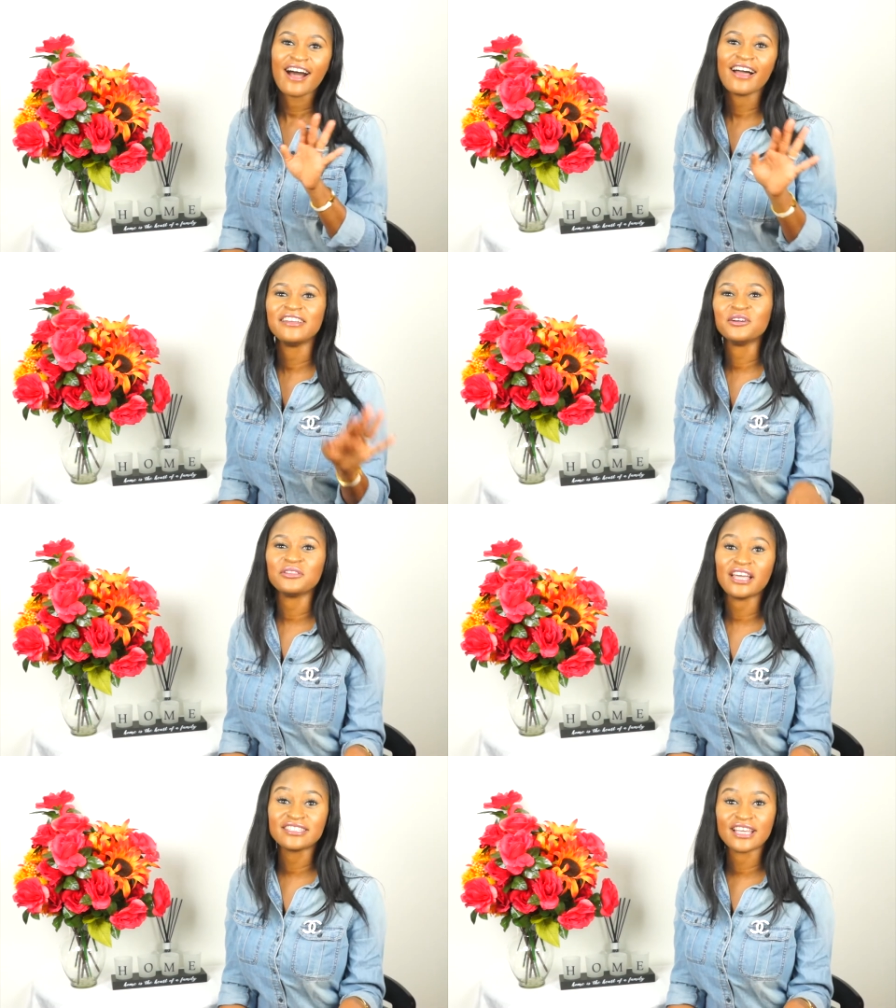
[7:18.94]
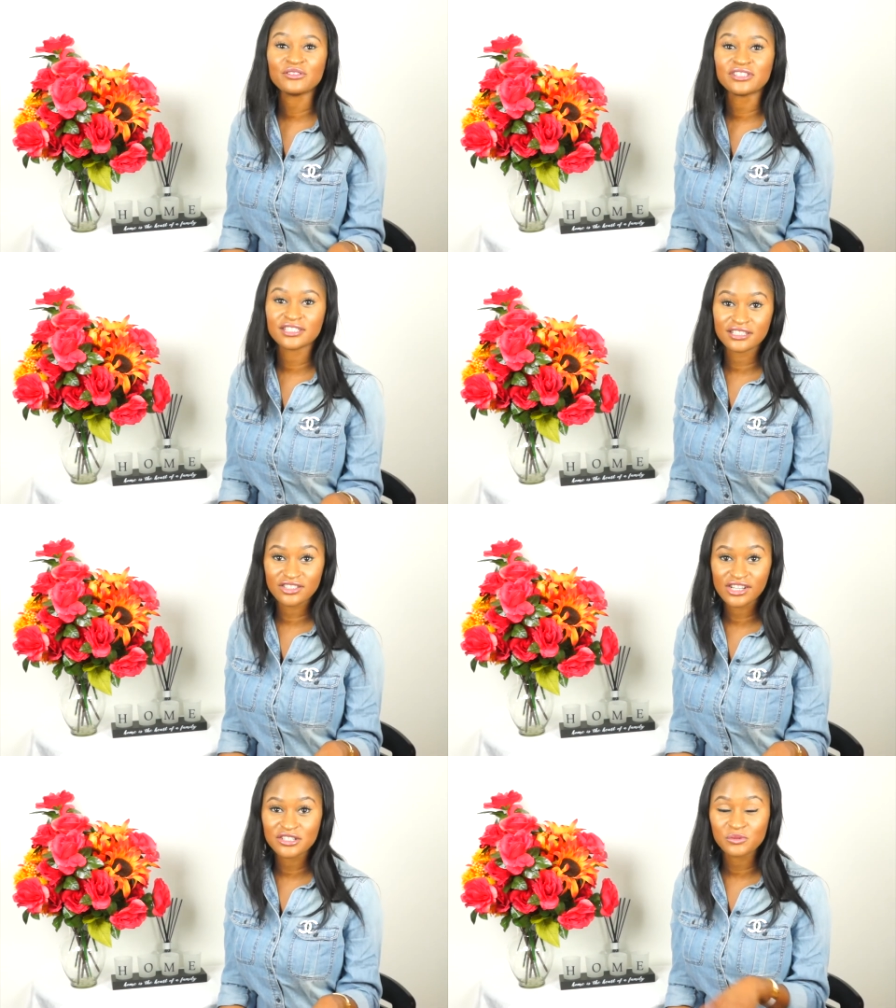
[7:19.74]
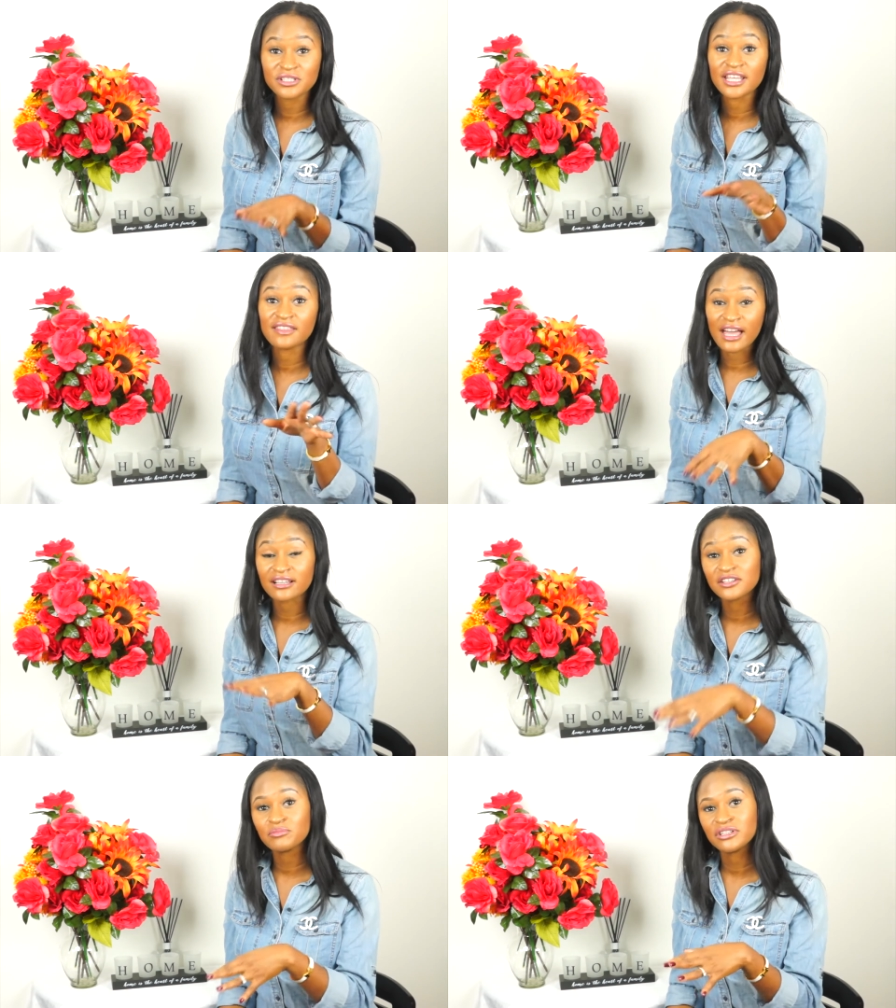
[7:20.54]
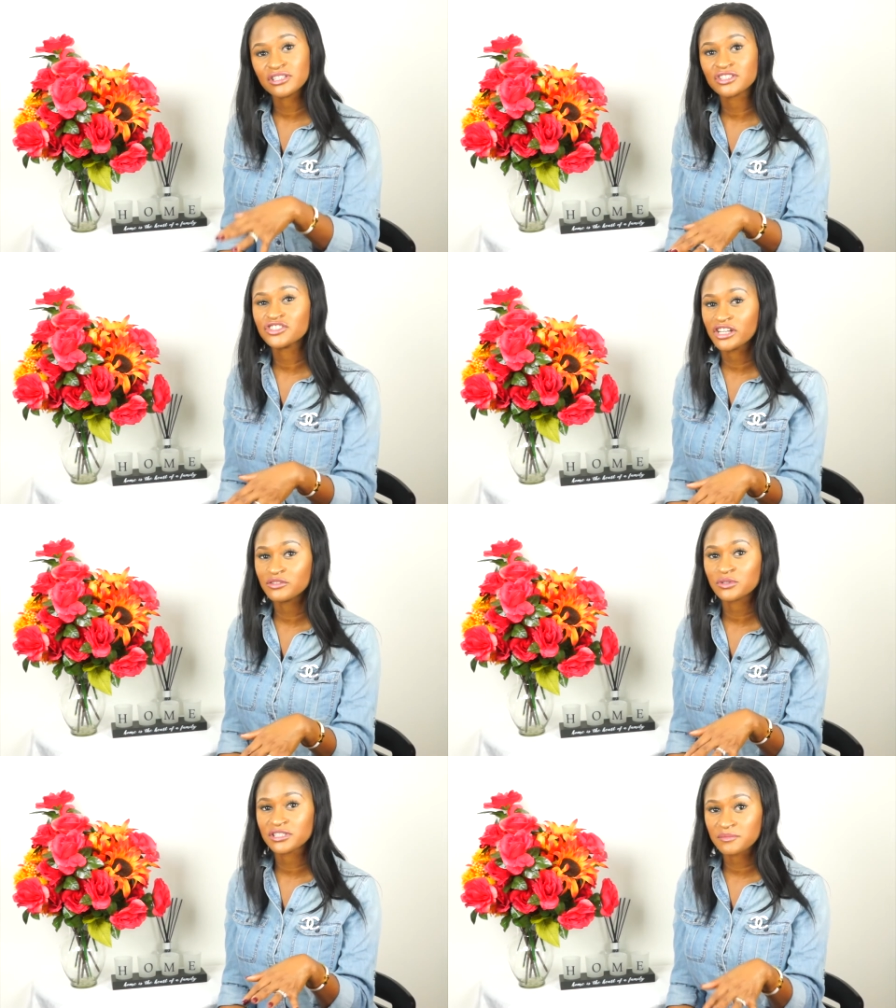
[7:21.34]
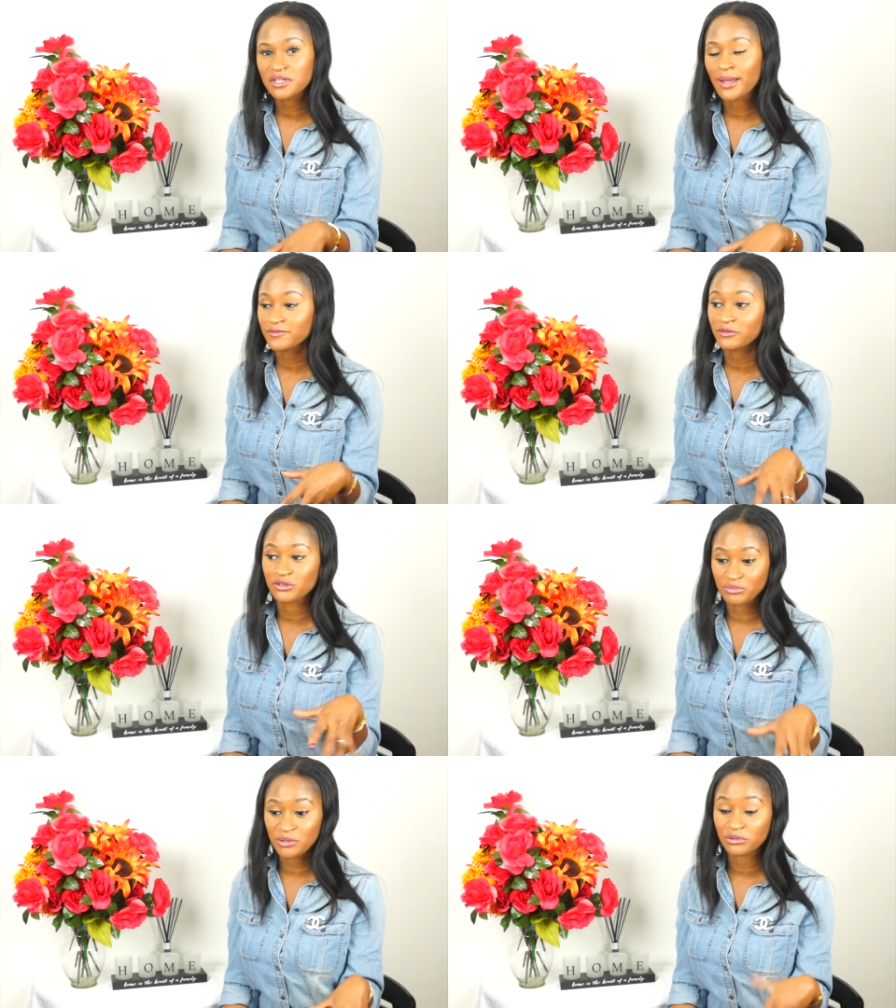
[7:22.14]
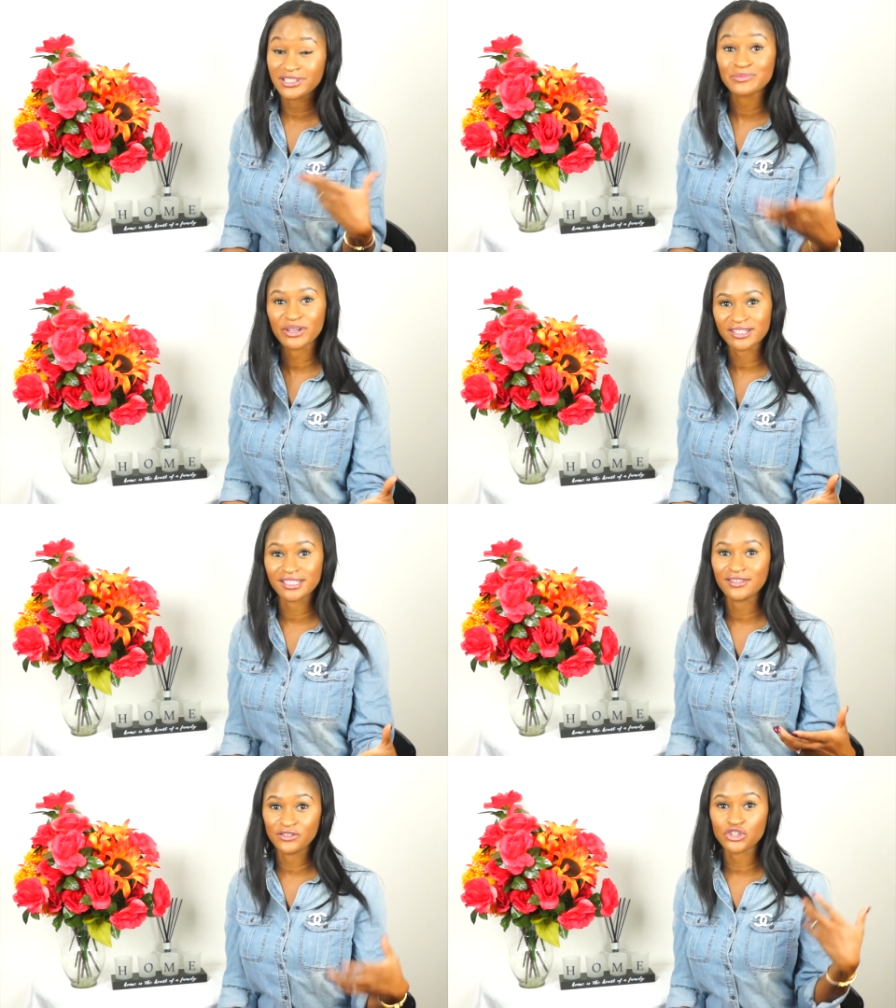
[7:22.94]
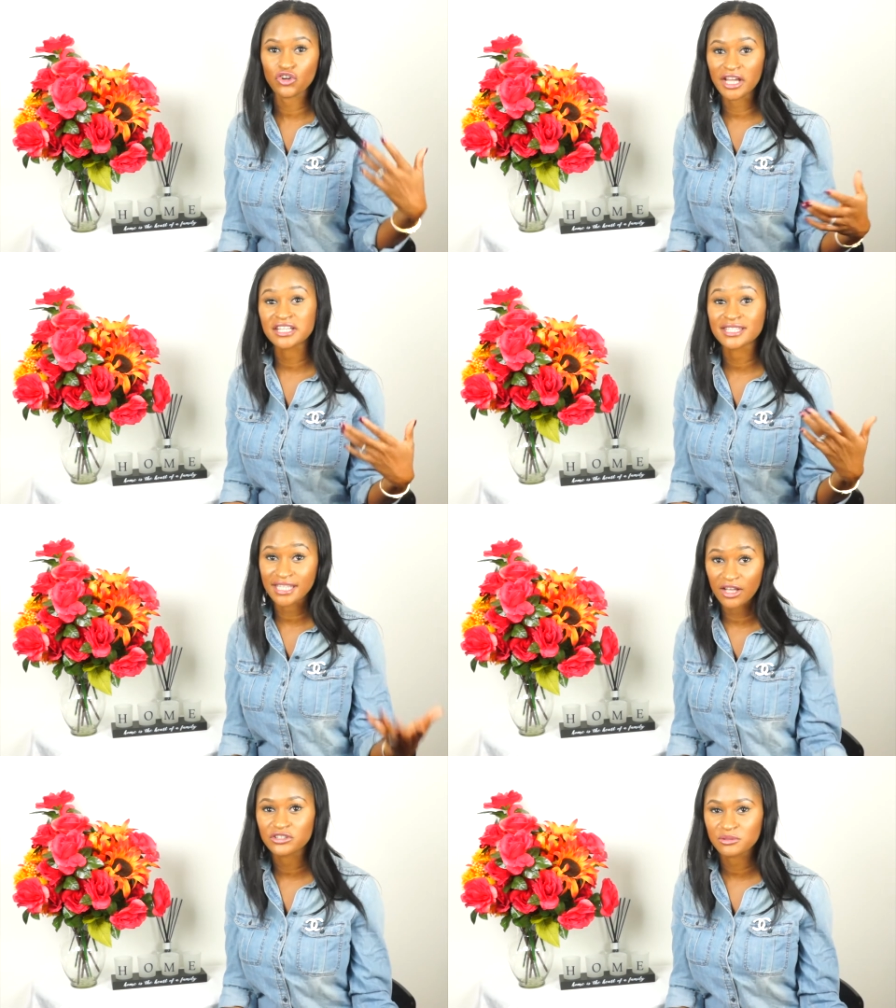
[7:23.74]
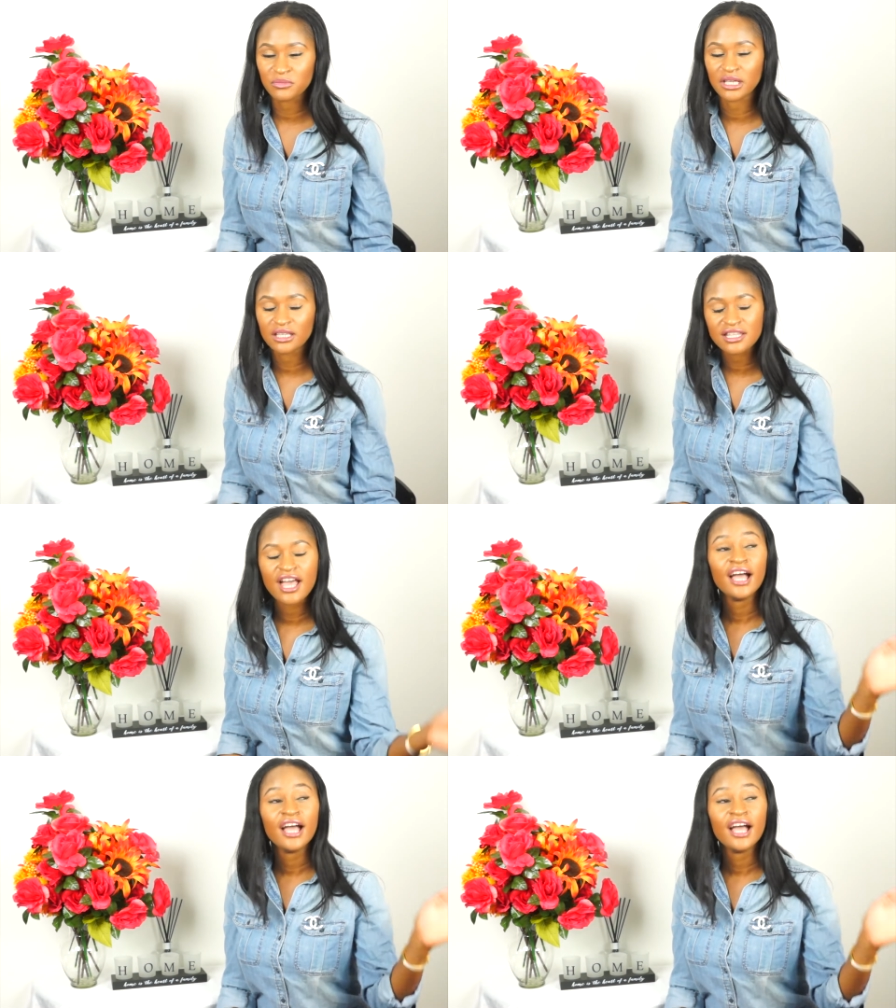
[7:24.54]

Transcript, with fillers: I know that sounds disingenuous, and that could be disingenuous sometimes for some people, especially if they're trying to sell some things.